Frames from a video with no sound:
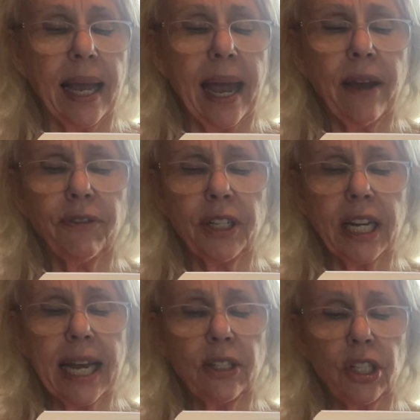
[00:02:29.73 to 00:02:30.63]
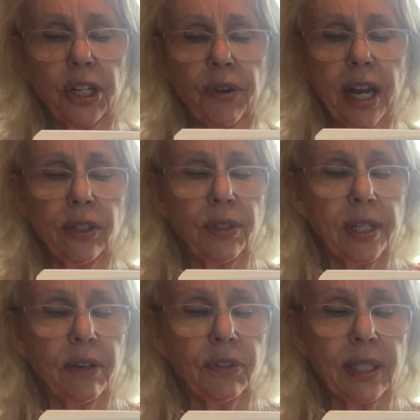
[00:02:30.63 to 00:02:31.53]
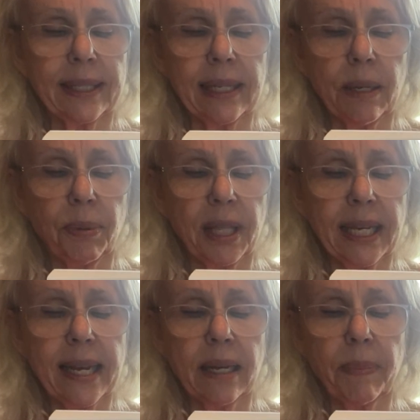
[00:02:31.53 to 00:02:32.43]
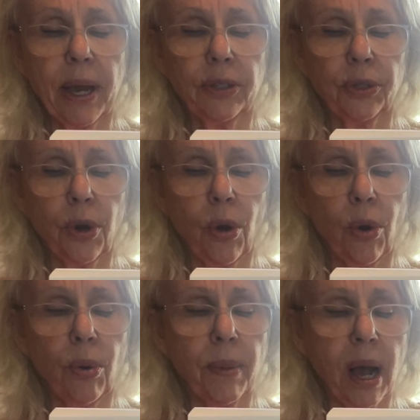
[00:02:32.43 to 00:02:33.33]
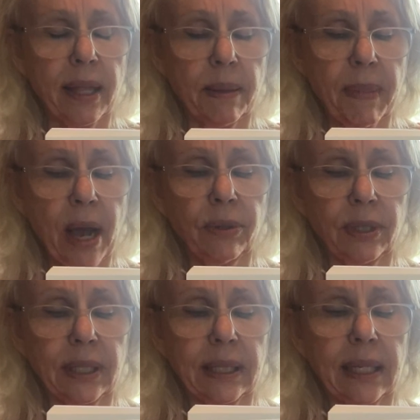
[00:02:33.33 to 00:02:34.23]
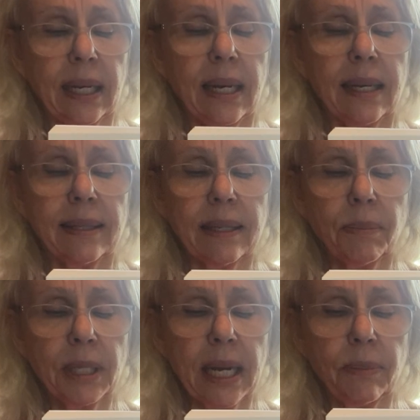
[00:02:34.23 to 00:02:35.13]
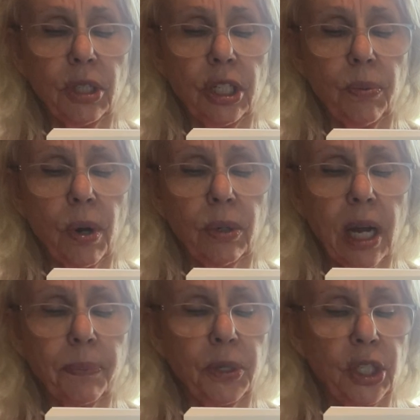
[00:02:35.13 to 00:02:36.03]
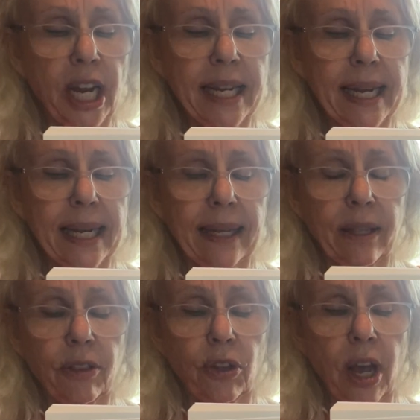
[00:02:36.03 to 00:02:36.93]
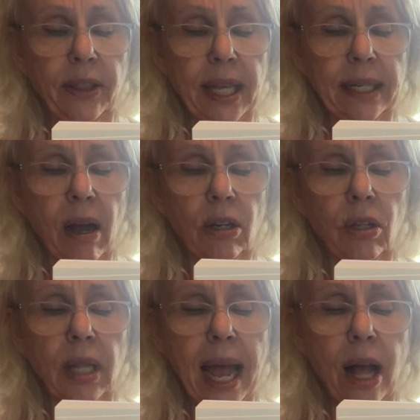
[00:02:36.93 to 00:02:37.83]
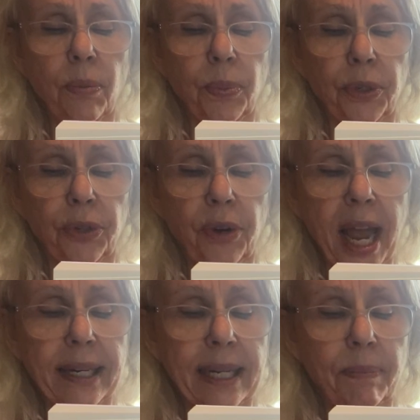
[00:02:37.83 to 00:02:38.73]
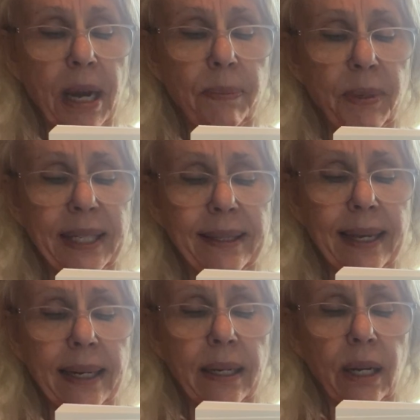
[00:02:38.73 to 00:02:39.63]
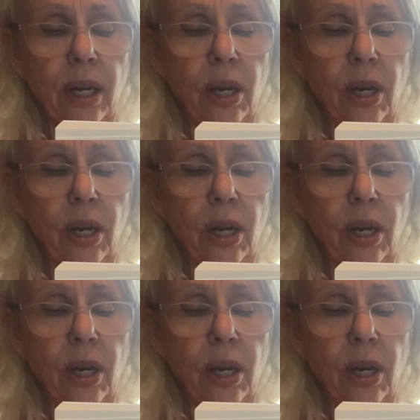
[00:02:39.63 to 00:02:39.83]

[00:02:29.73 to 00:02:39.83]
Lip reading: Every night she cried herself to sleep thinking about her home on the mountain. Sometimes she woke up shaking at the thought that Uncle Alp or Granny might be sick